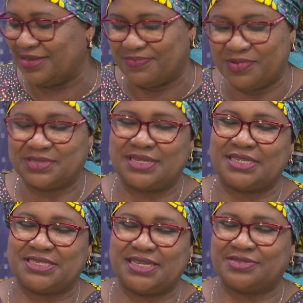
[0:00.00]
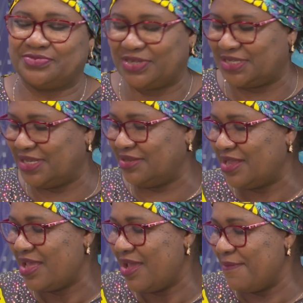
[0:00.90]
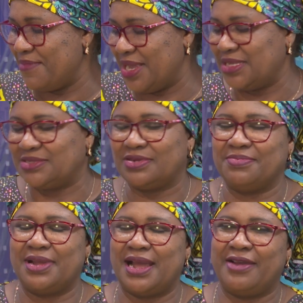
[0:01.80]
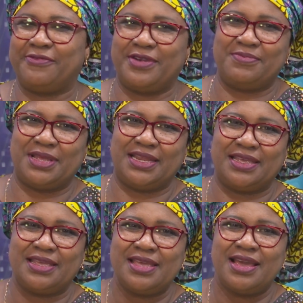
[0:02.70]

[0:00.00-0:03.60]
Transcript: the books that she has written based from her family.